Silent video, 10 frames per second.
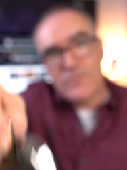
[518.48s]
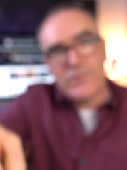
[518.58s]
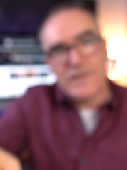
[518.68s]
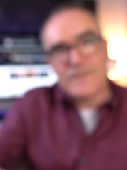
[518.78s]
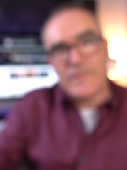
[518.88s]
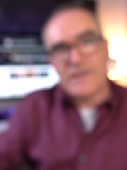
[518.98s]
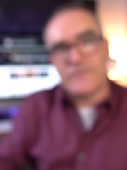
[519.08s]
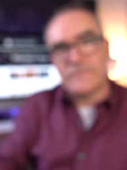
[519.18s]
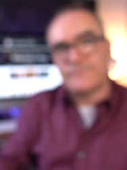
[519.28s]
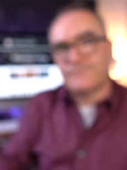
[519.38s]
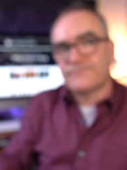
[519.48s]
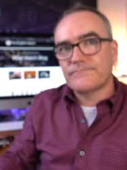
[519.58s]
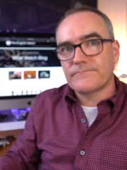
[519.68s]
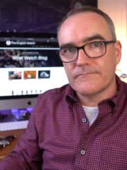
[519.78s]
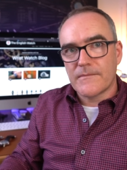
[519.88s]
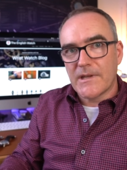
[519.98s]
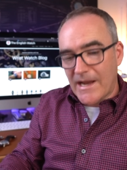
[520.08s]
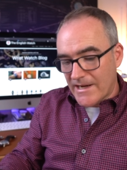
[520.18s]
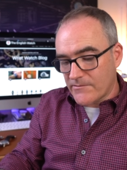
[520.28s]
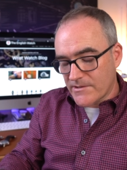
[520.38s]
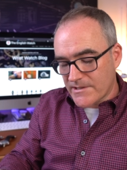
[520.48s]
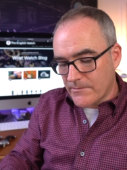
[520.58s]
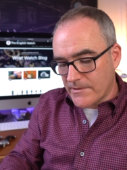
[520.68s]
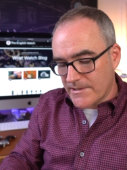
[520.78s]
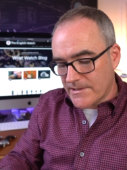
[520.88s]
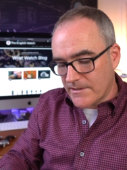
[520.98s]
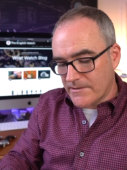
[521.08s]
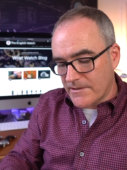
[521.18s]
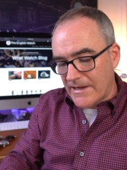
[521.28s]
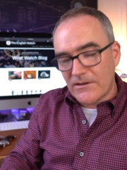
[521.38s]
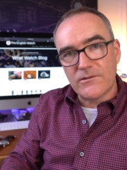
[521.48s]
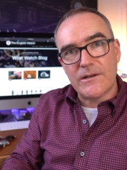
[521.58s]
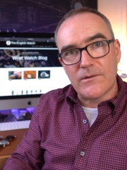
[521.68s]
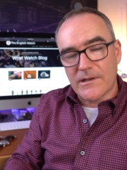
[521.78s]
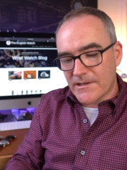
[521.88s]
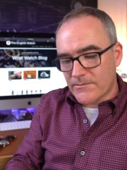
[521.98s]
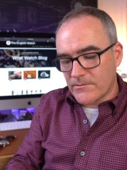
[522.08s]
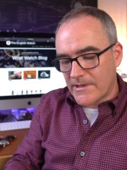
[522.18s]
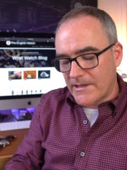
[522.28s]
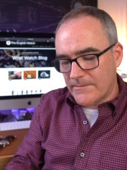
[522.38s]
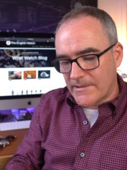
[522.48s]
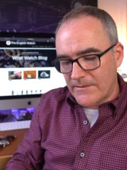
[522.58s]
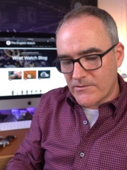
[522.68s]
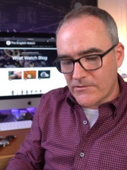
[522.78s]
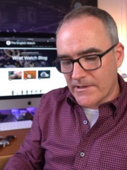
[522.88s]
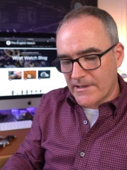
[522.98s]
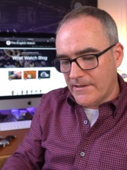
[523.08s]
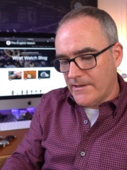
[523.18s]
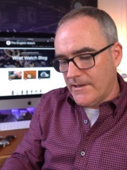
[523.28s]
pretty special, yeah, accuracy wise. So don't know how long that will last. We'll keep keep trying it,